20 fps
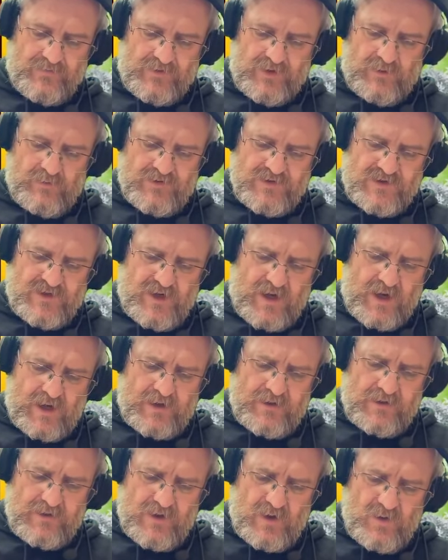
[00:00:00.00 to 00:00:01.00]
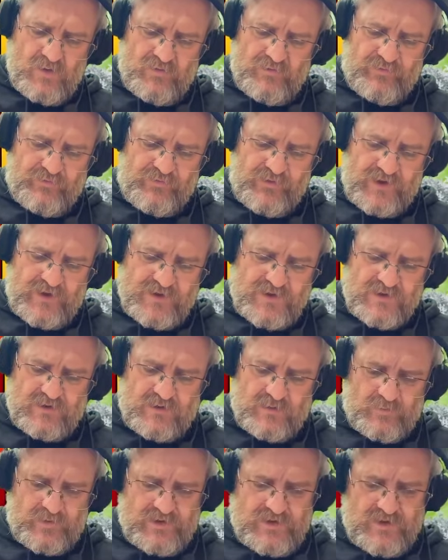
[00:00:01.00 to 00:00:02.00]
It was an unknown feature
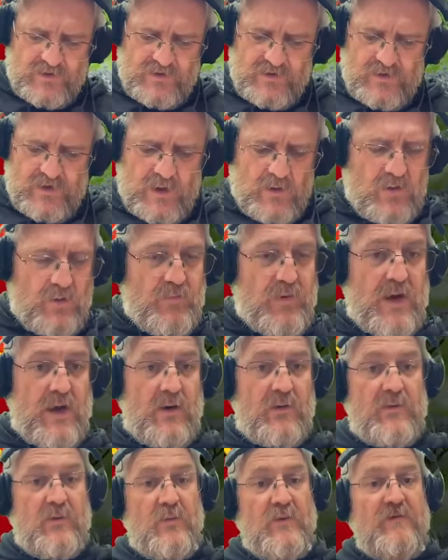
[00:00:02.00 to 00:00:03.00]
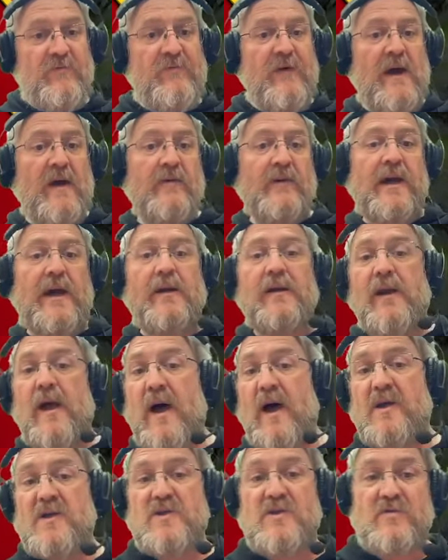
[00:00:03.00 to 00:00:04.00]
that we didn't know about that we found out
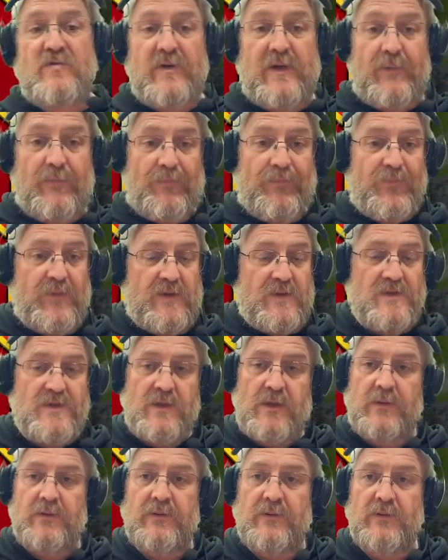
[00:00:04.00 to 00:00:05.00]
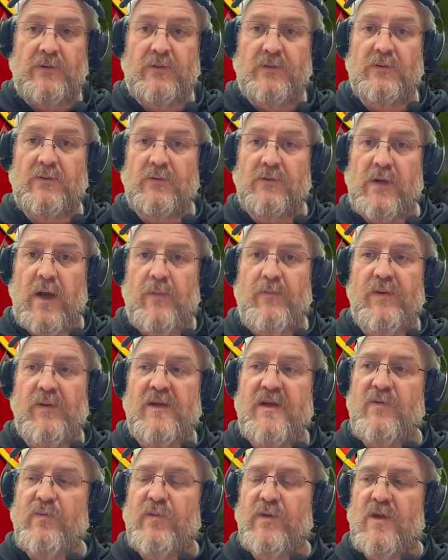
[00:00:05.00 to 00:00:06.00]
last stream. So I
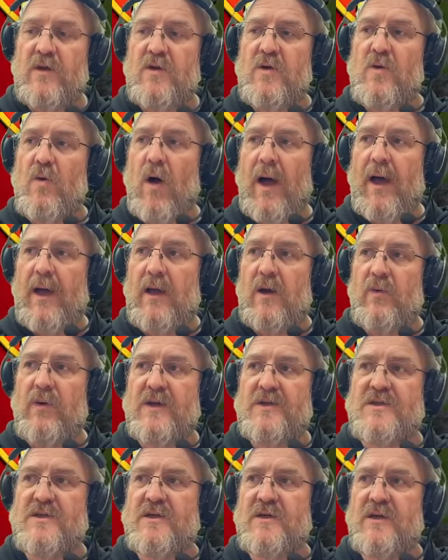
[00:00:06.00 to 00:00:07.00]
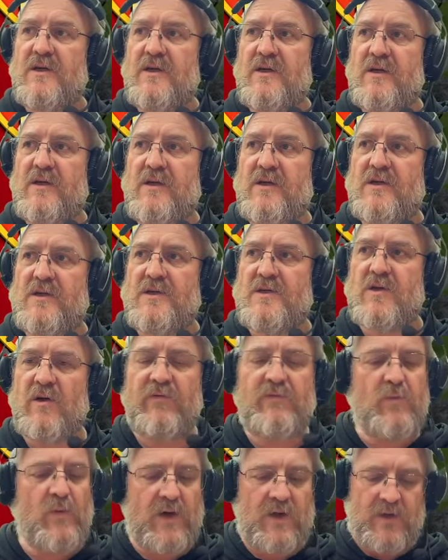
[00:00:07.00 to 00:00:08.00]
believe with the new iOS
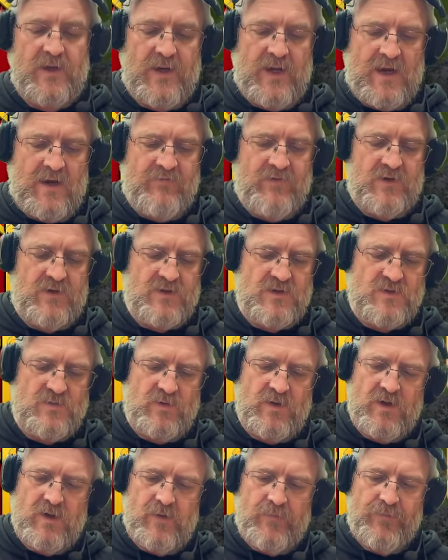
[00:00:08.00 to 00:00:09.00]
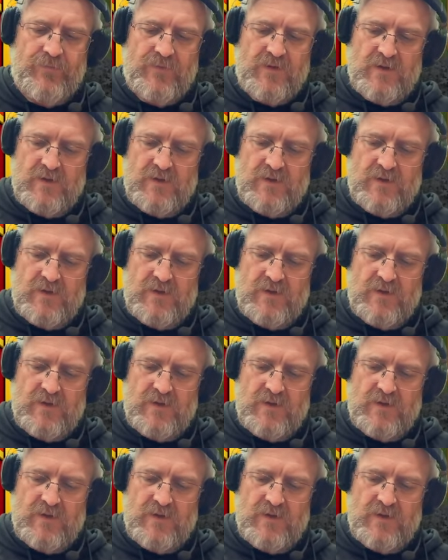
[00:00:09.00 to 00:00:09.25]
software they have it as well.